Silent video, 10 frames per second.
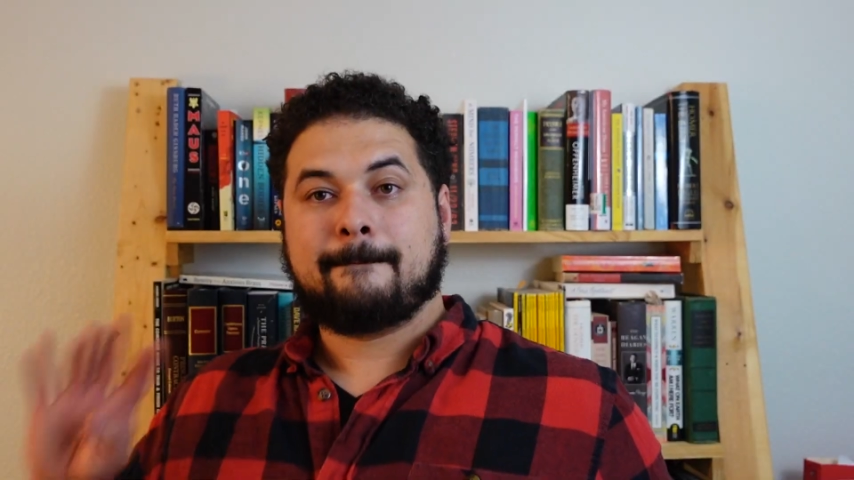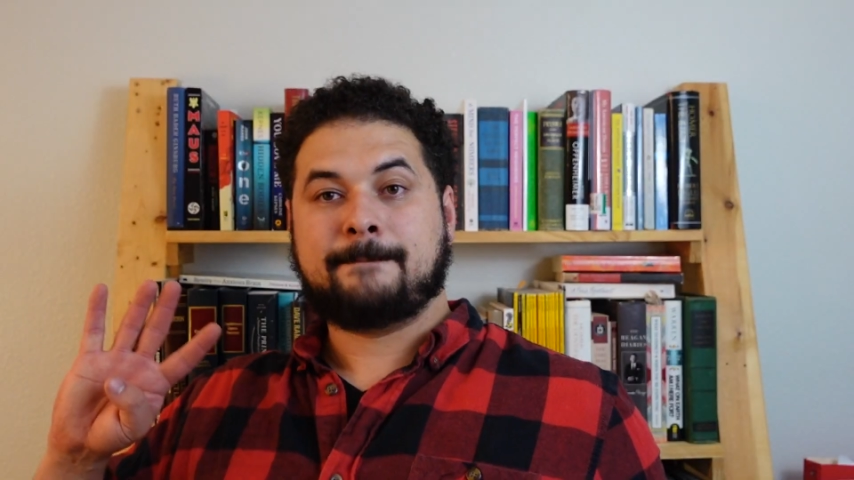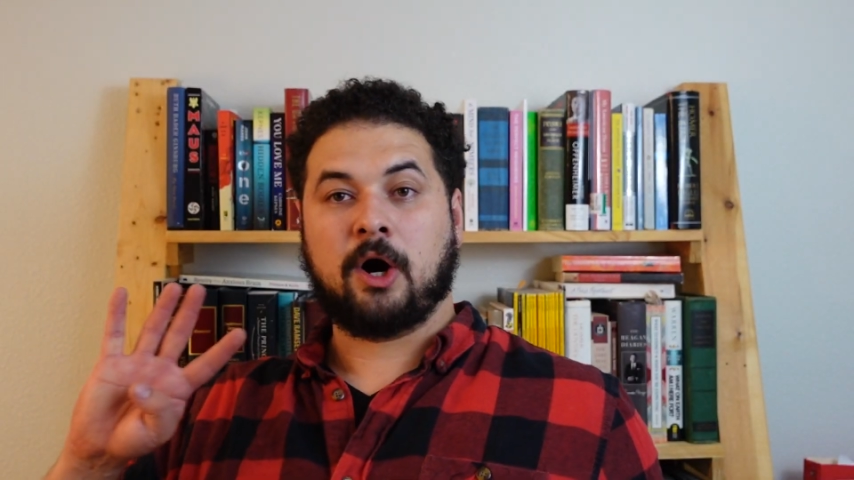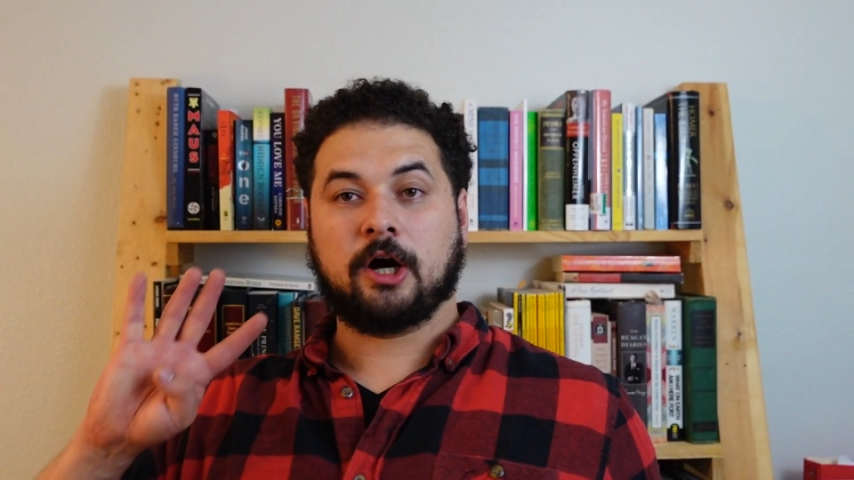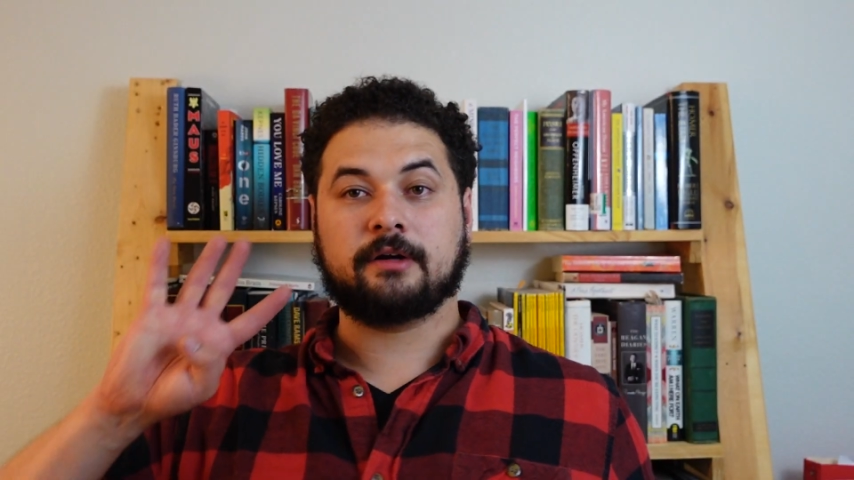
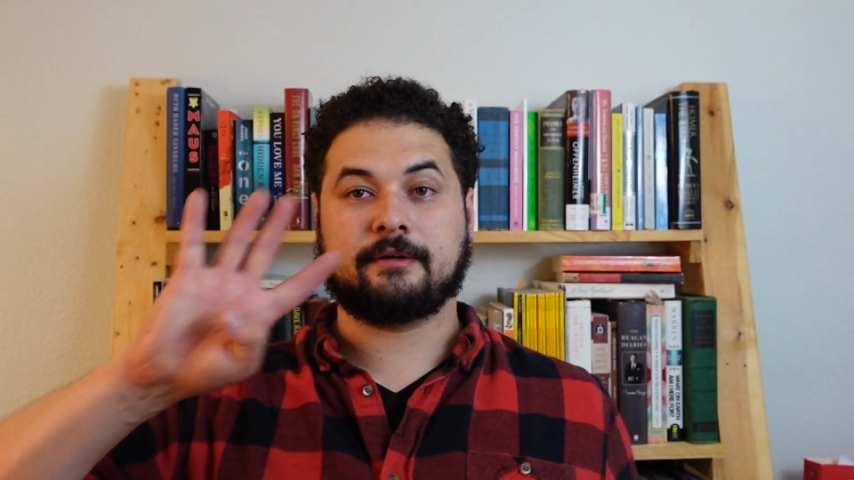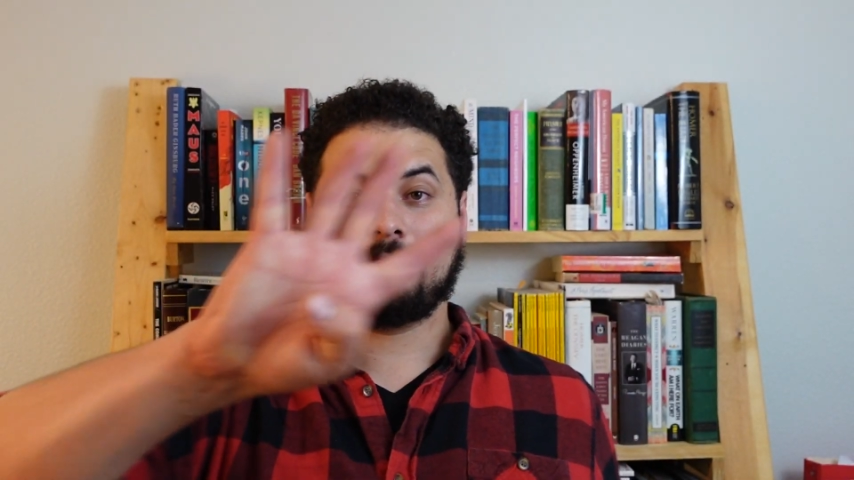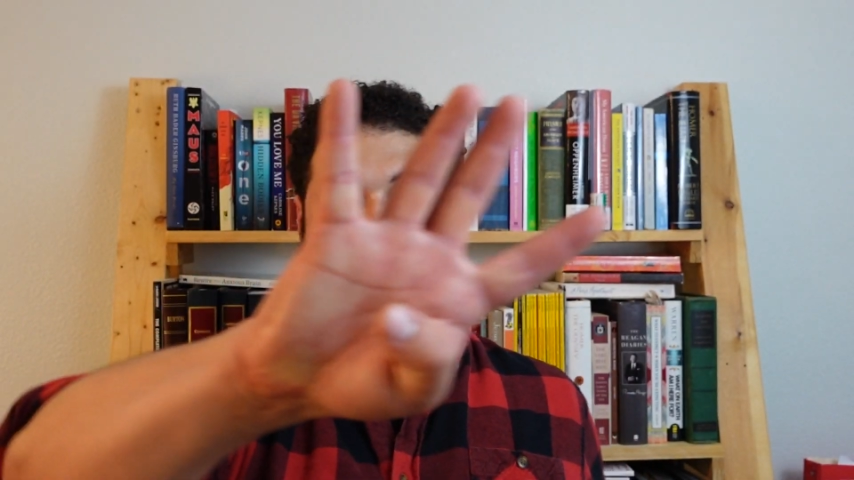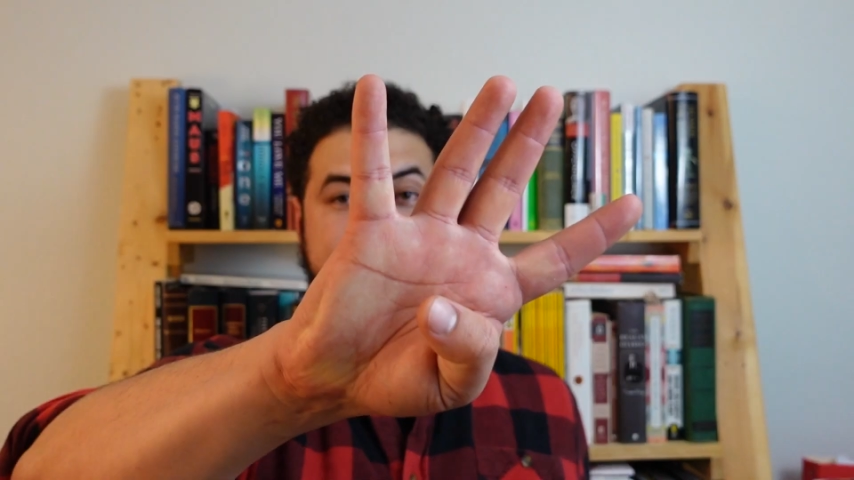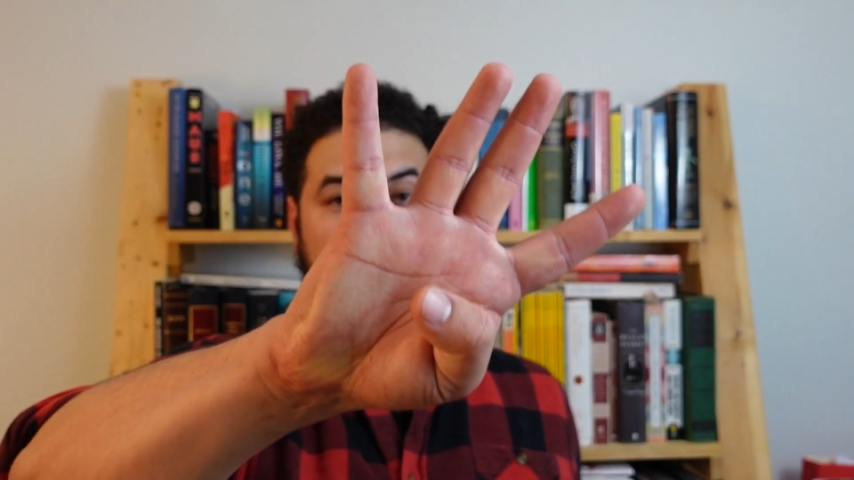
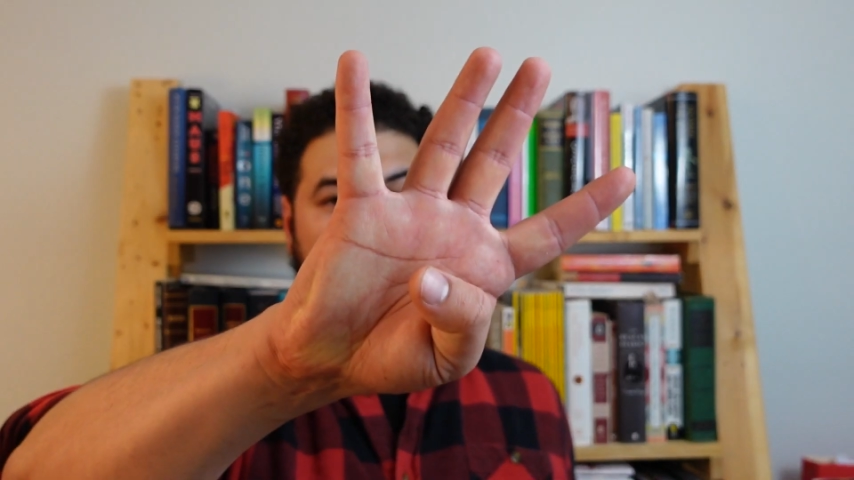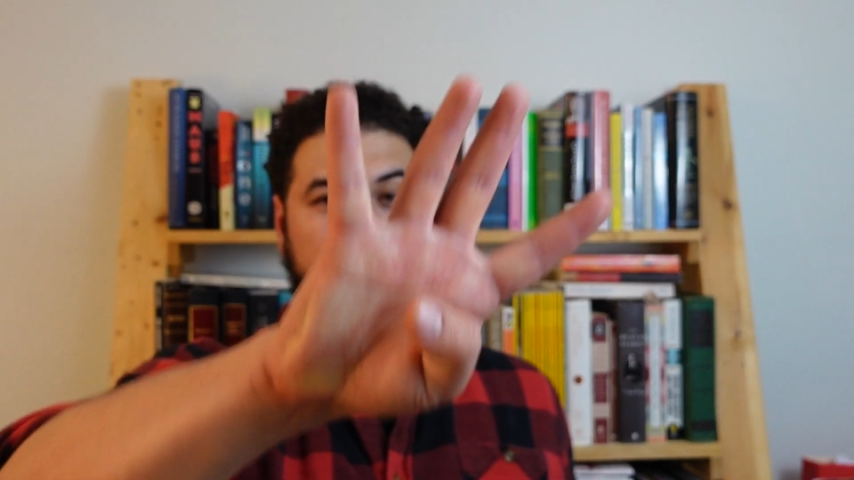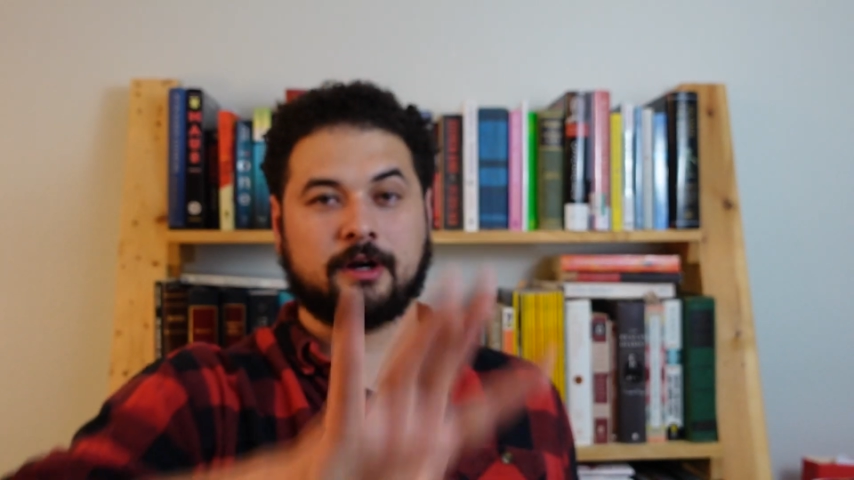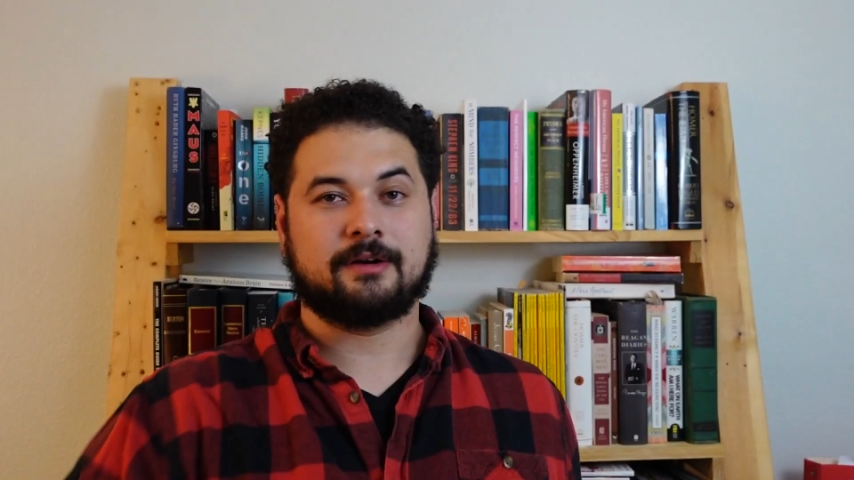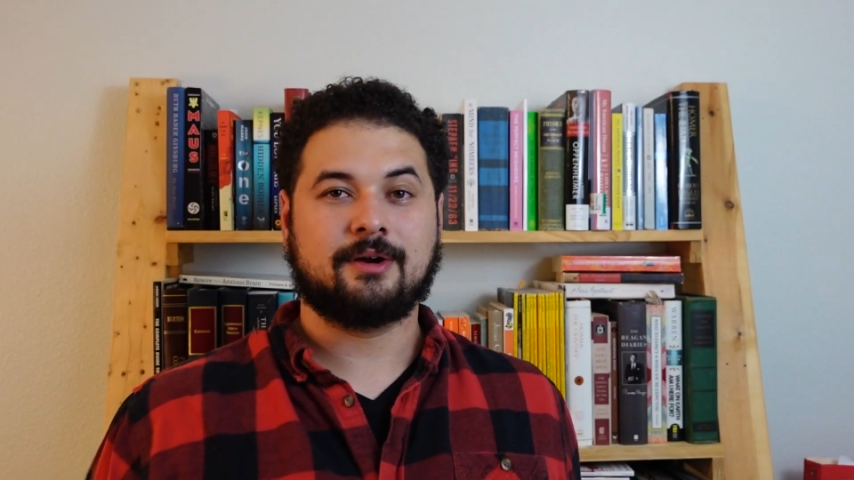Part
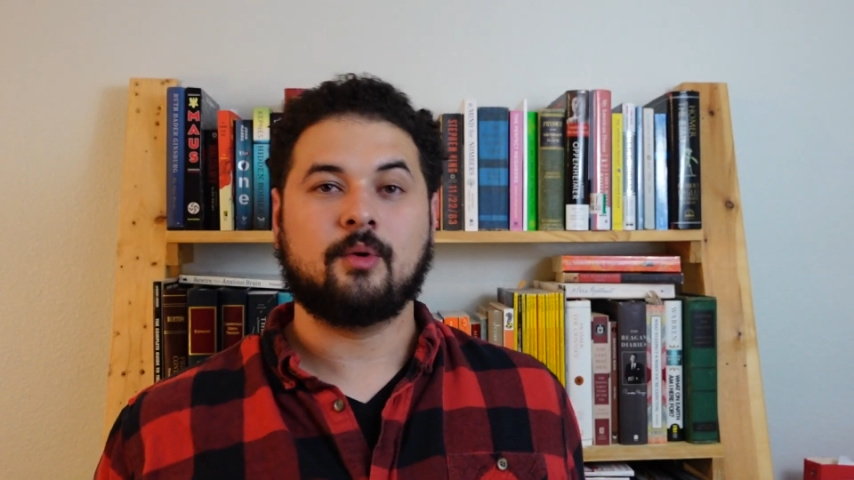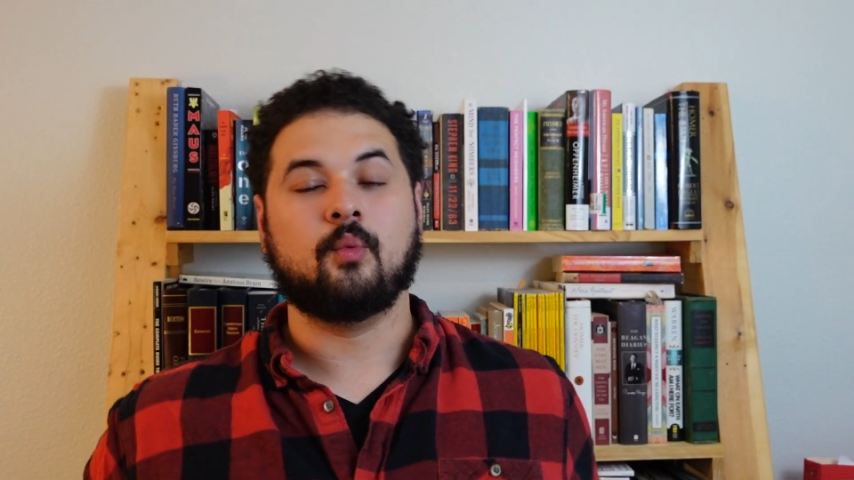4.